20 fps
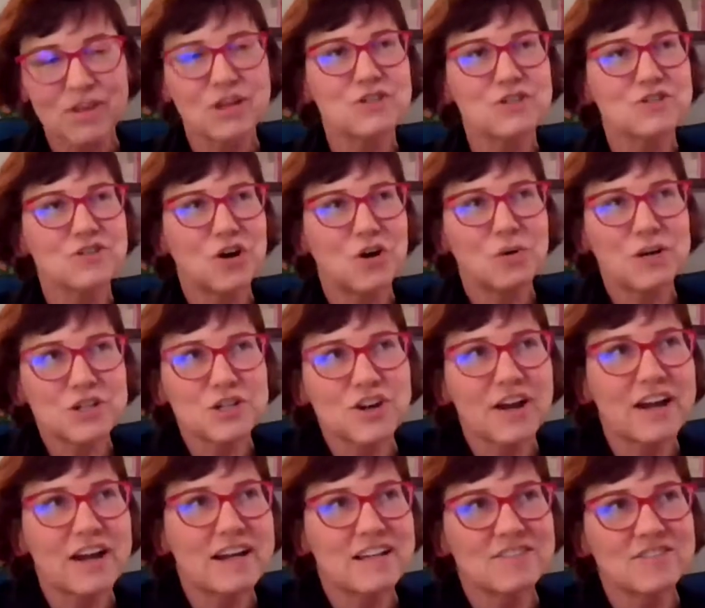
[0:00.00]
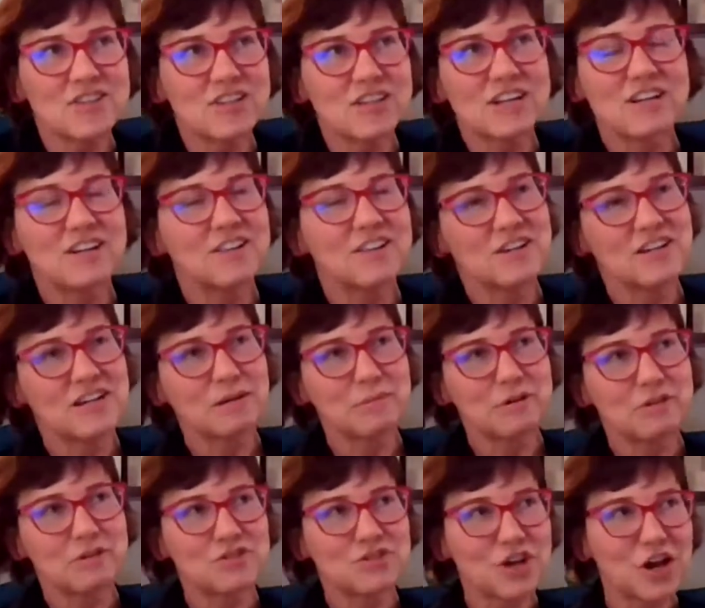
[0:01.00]
So when China ceded to the
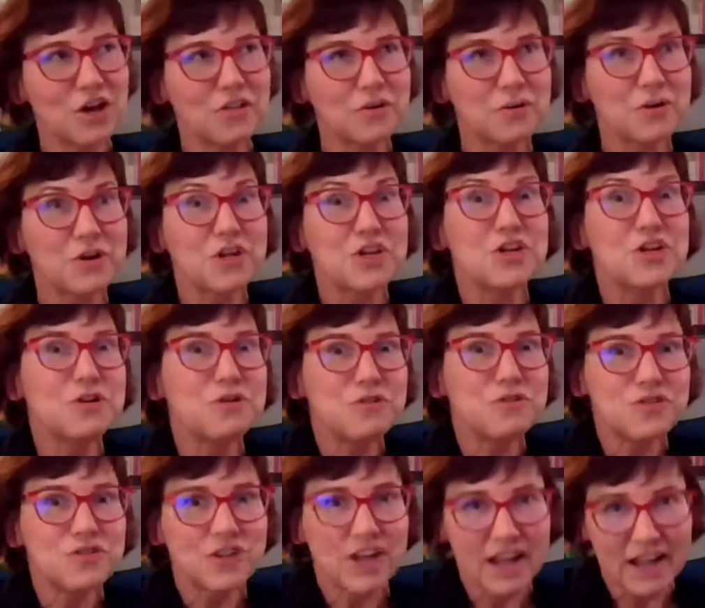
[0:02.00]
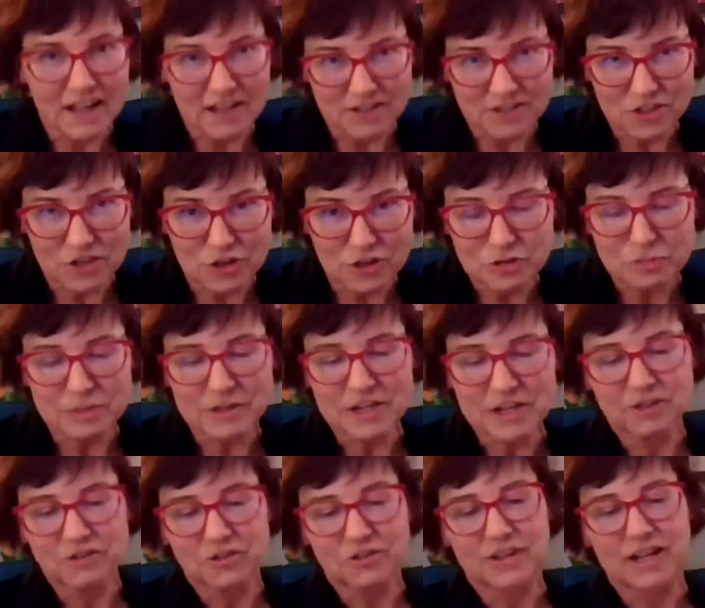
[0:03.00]
WTO, there are huge gains, huge
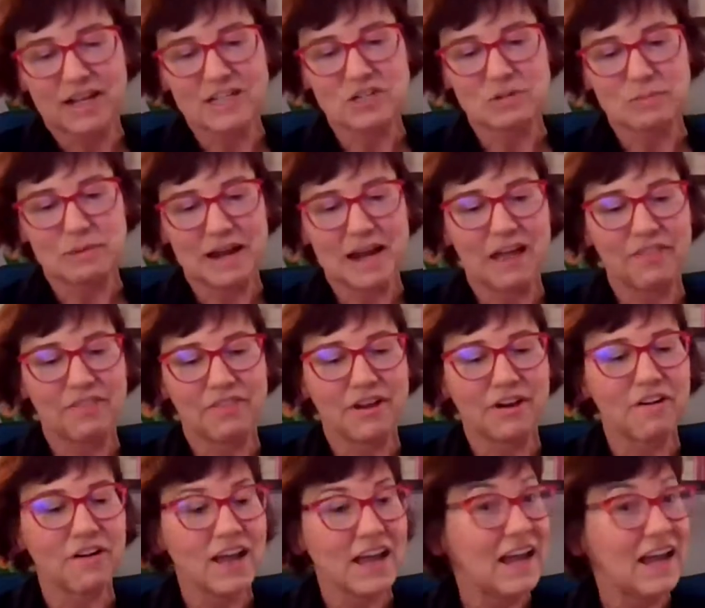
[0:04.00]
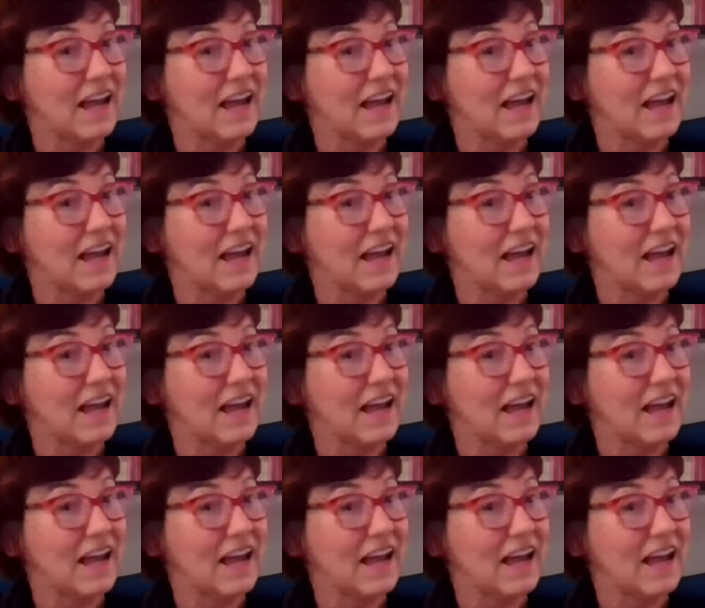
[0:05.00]
potential gains to be had there.